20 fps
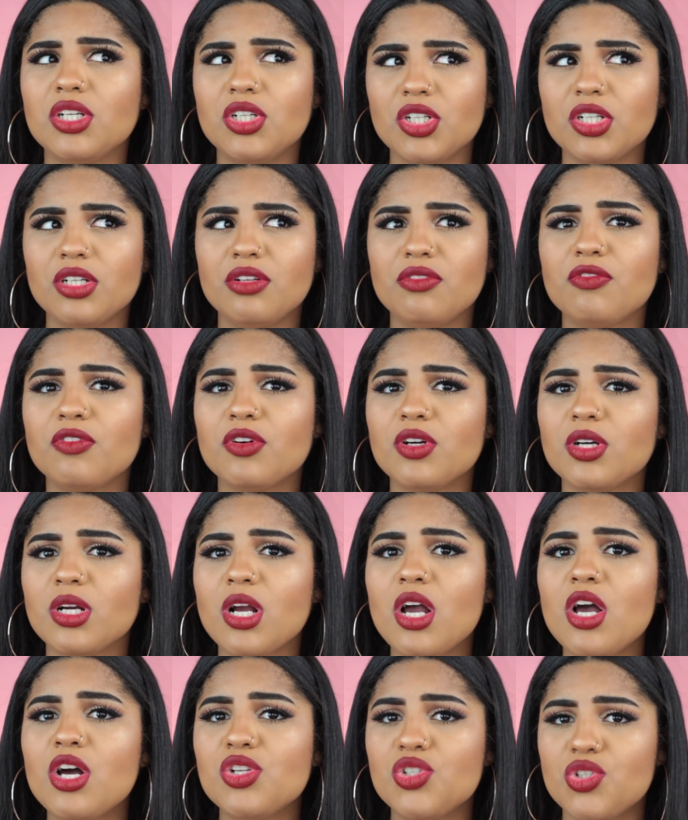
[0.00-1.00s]
good.
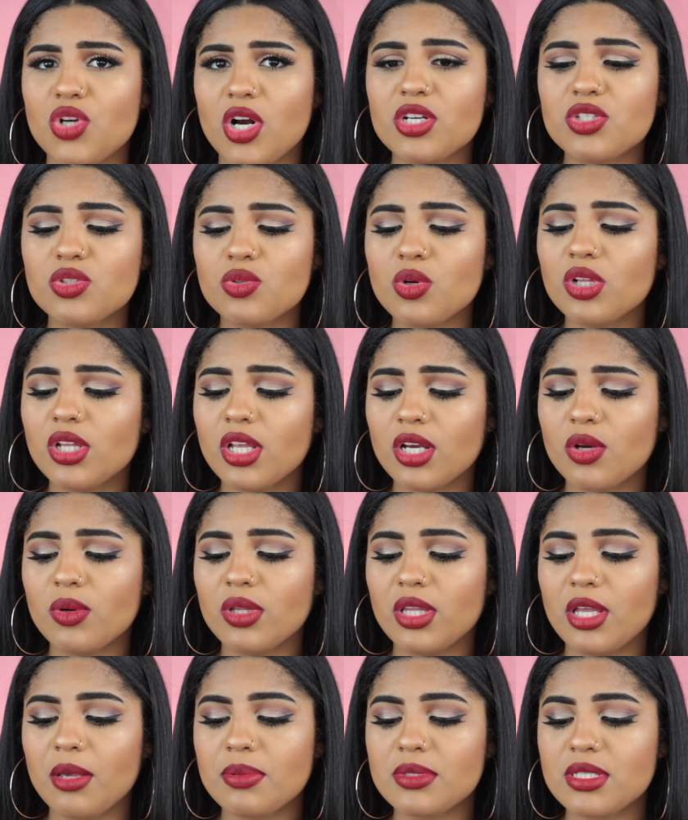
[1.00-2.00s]
For drugstore
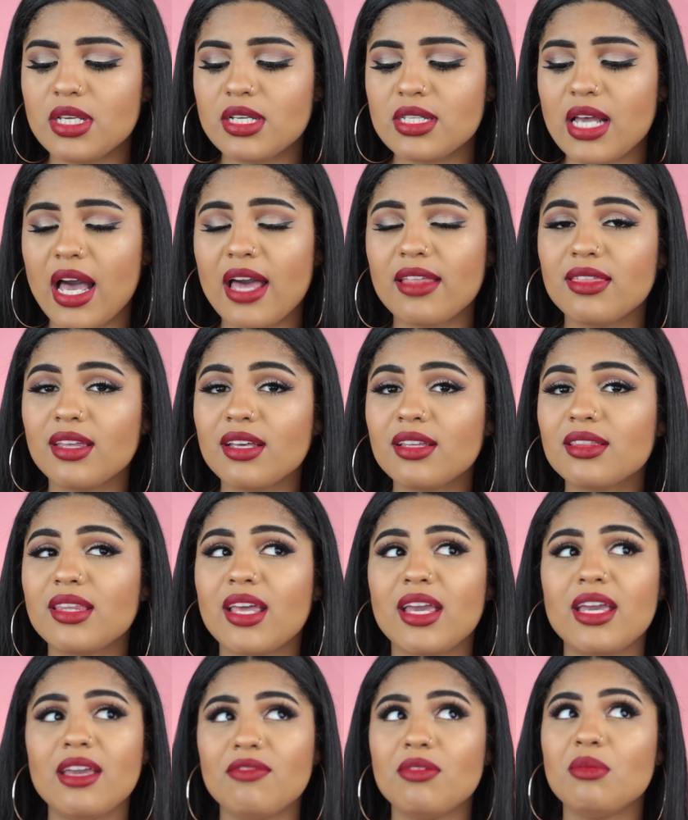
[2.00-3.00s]
liquid lipsticks, I think
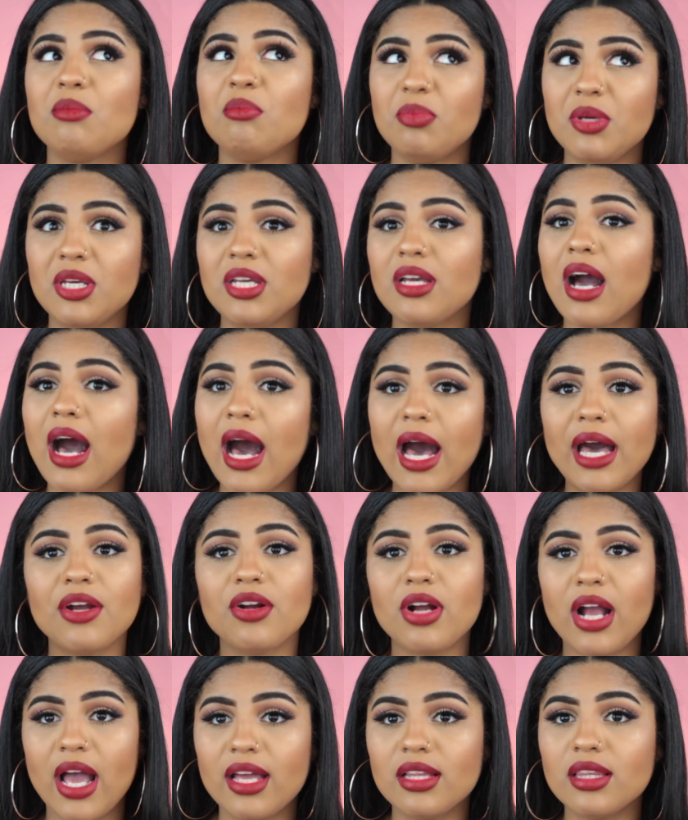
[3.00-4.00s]
they even beat
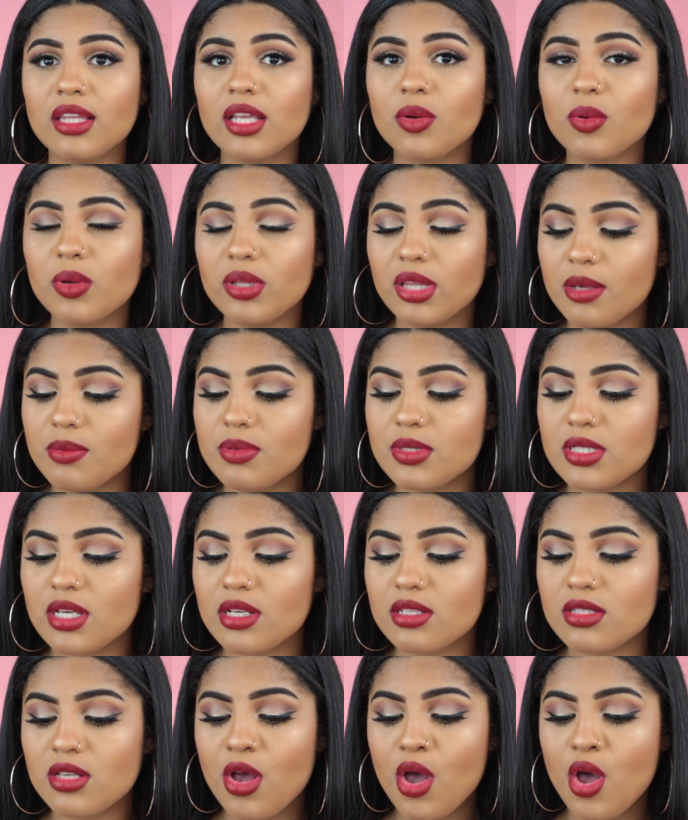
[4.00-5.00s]
higher end liquid
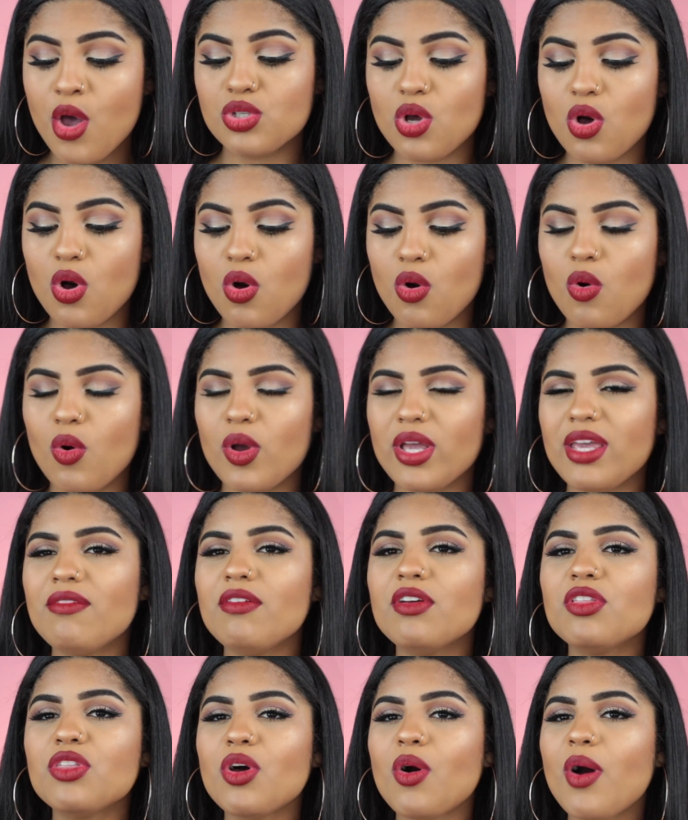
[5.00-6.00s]
lipsticks. So
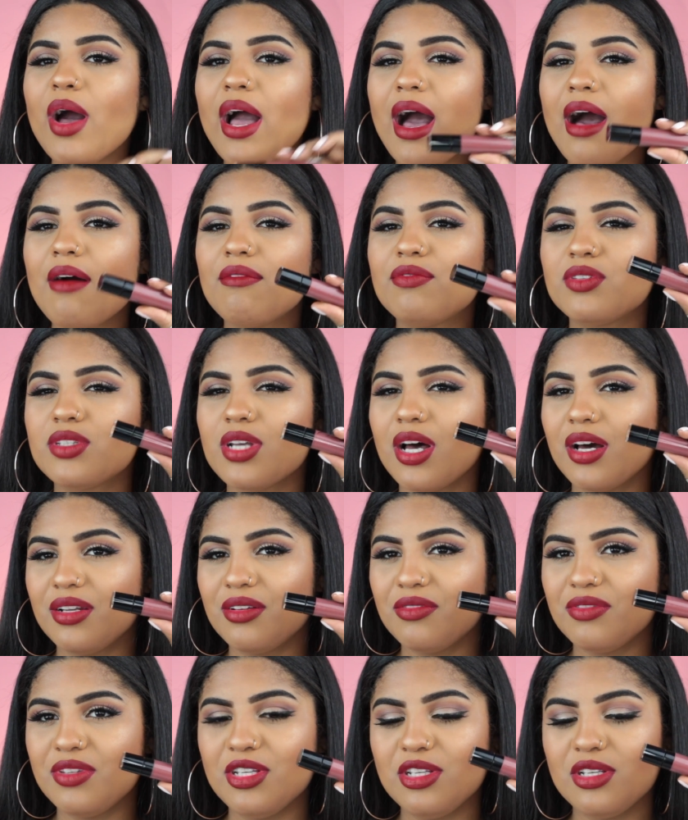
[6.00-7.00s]
even though I have a
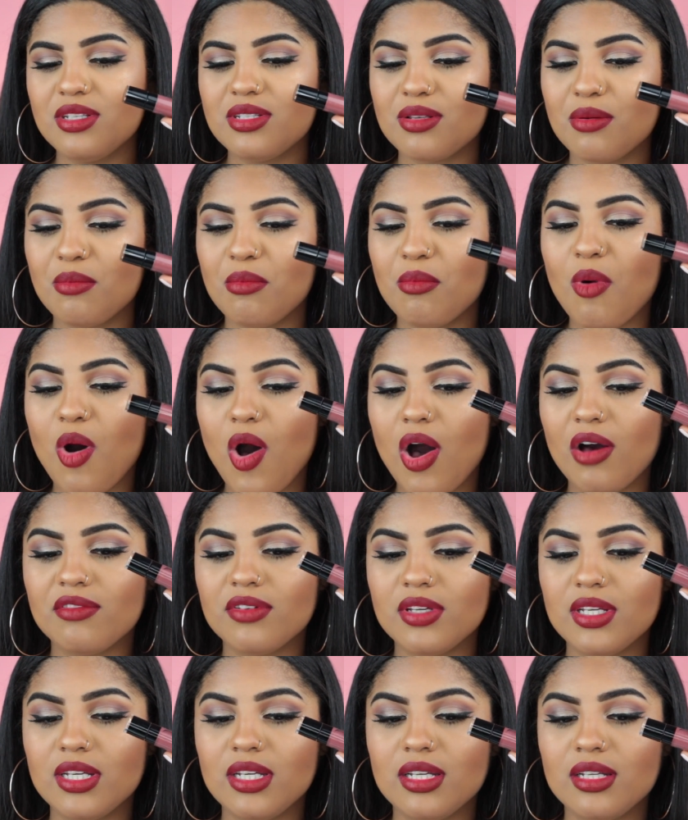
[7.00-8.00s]
ton of these
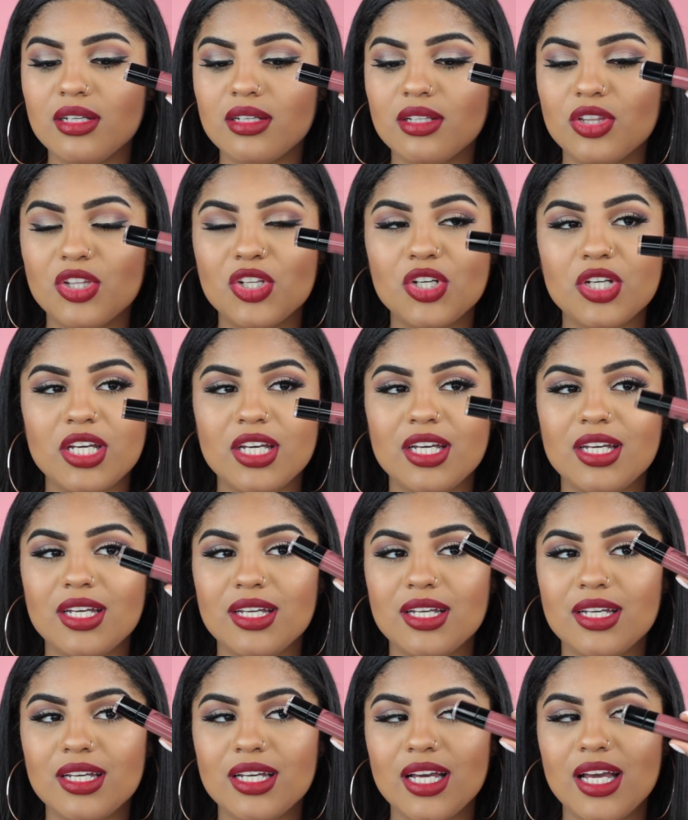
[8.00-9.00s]
mauve-y
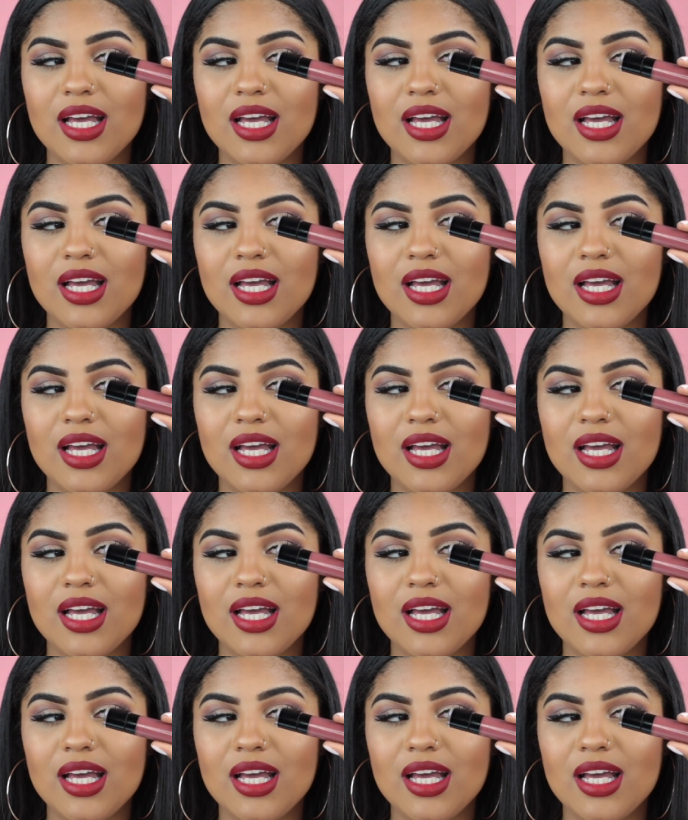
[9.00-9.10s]
looking